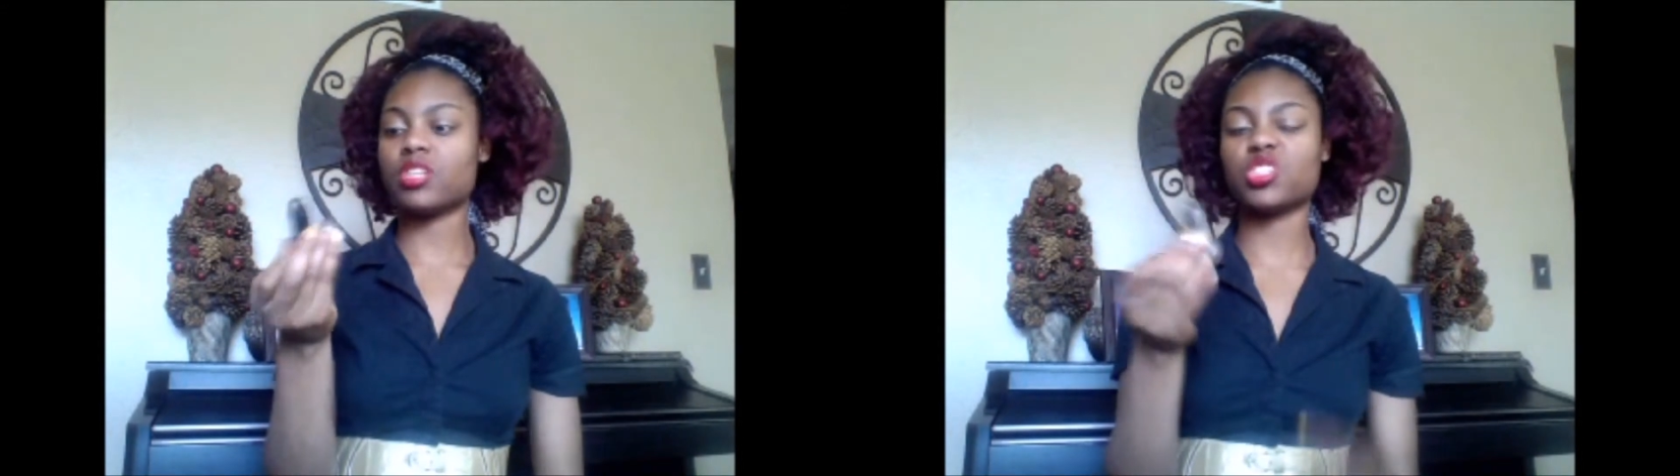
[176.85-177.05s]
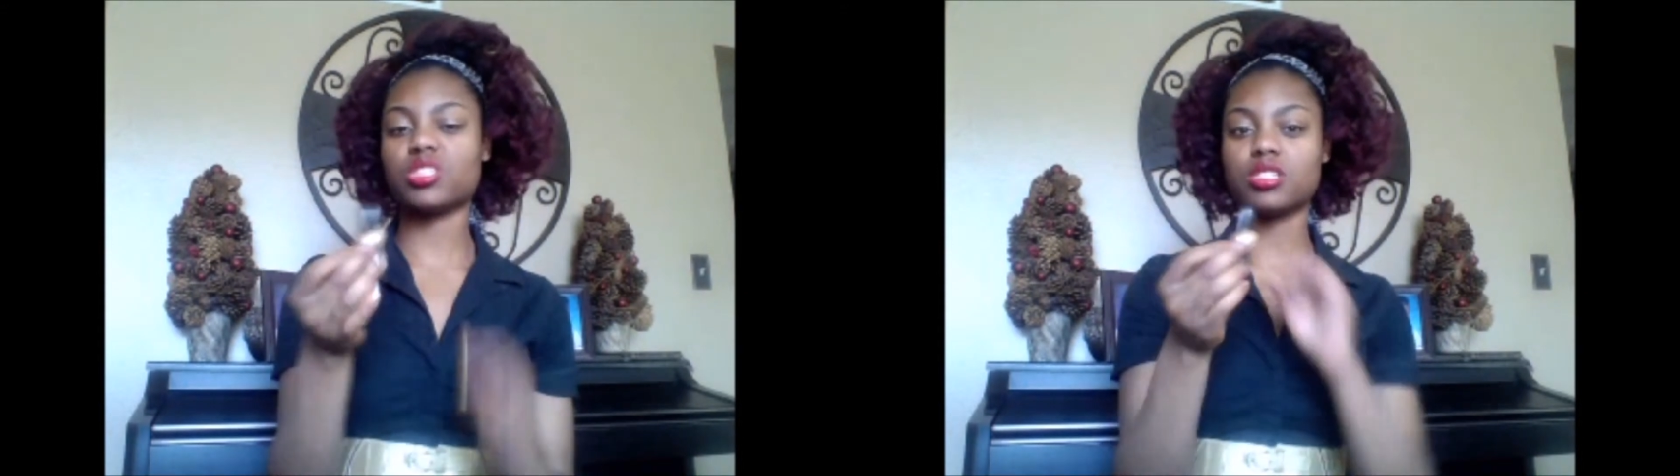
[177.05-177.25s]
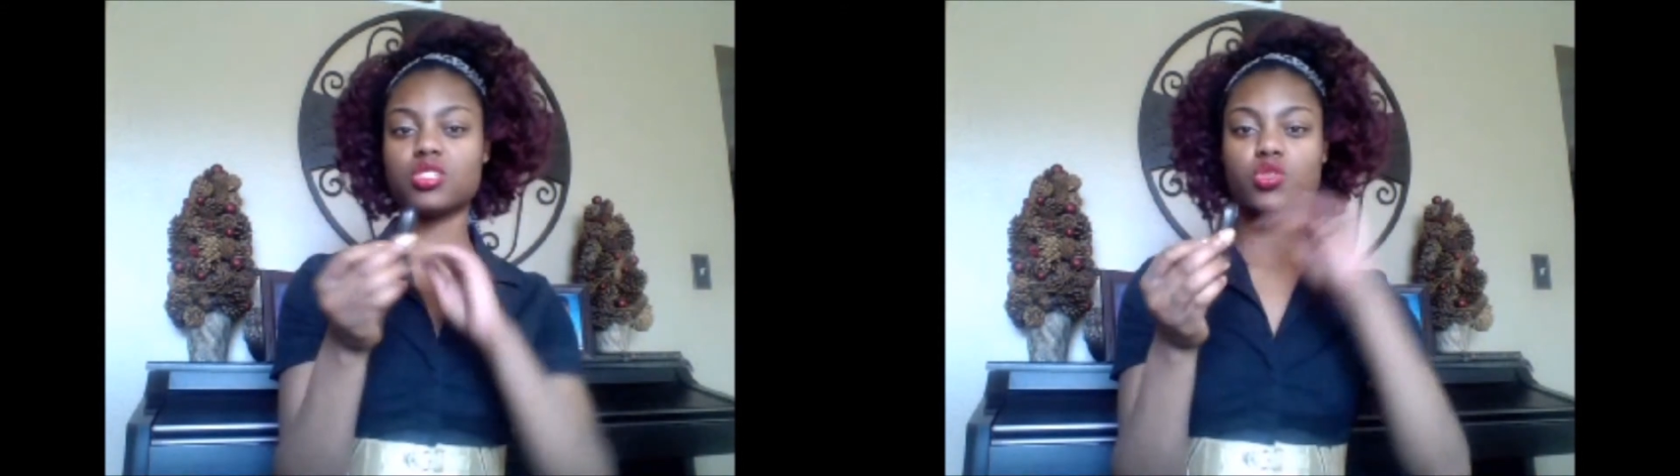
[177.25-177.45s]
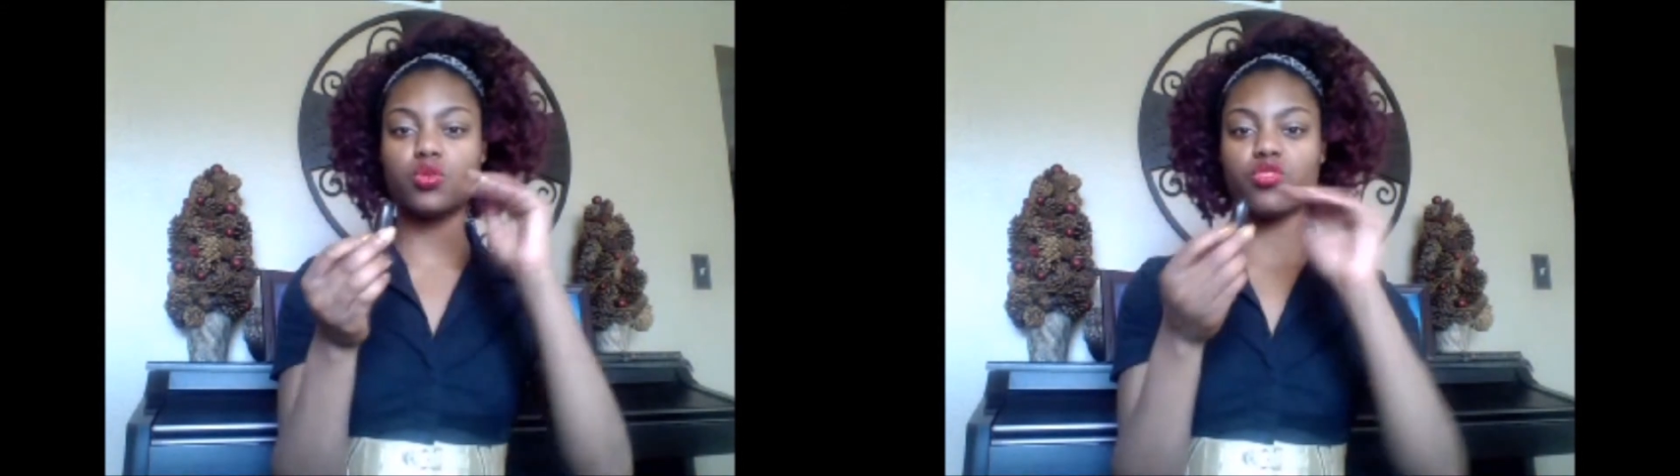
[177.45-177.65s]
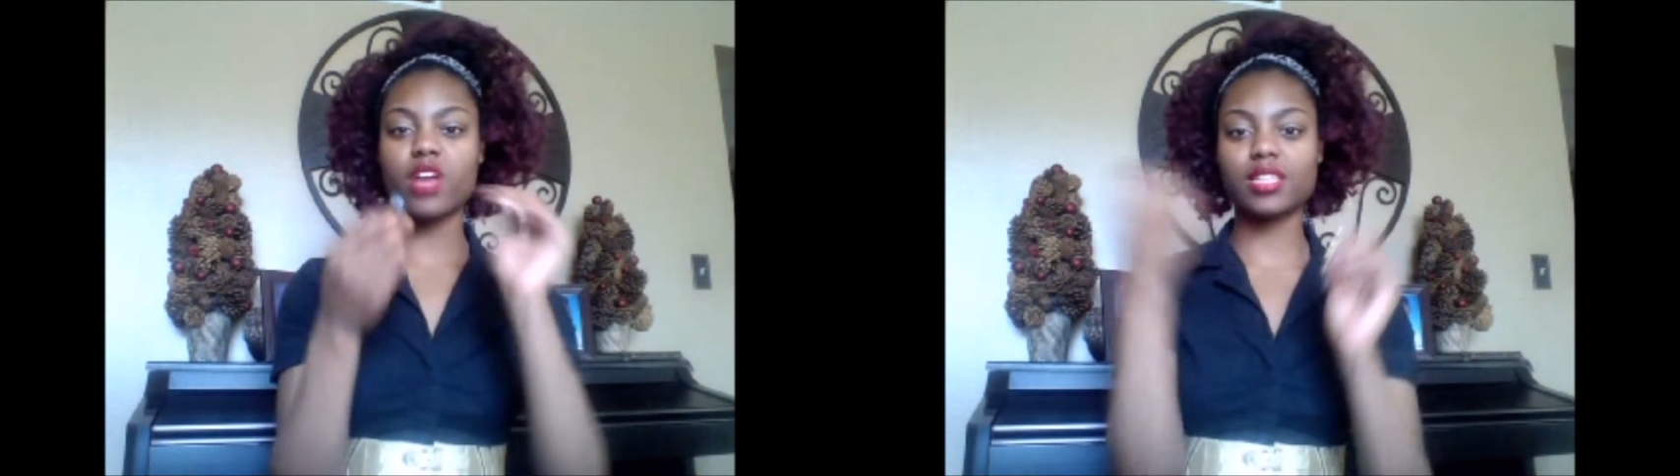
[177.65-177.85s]
It's just, it's too
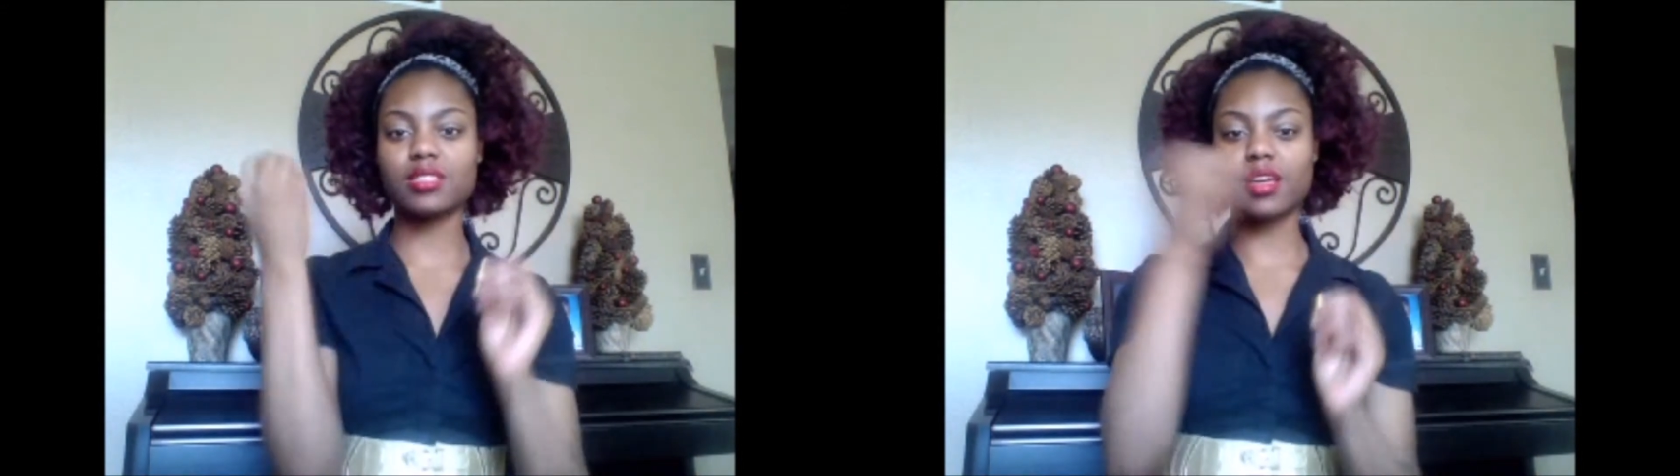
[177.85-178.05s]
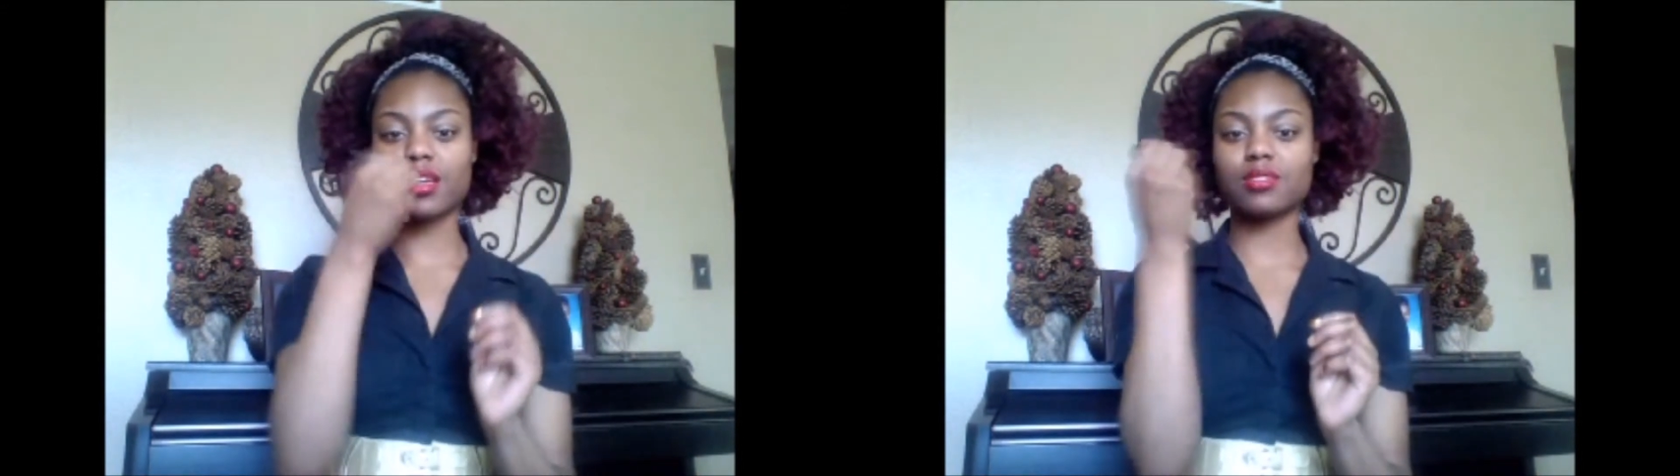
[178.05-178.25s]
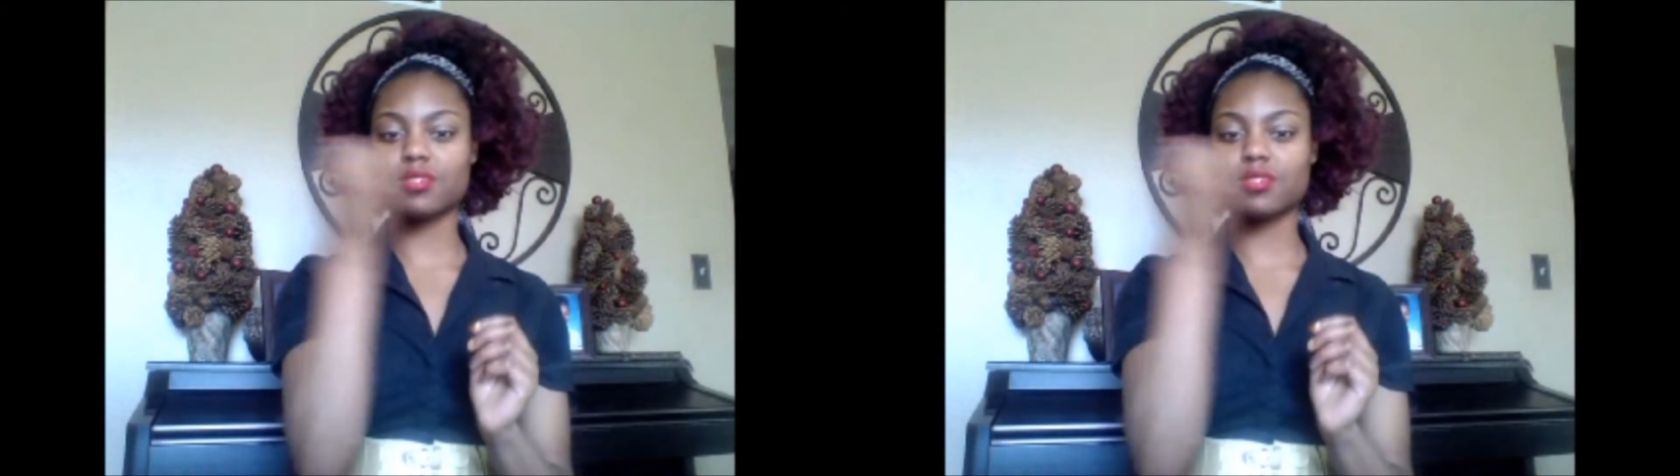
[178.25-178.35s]
flat to like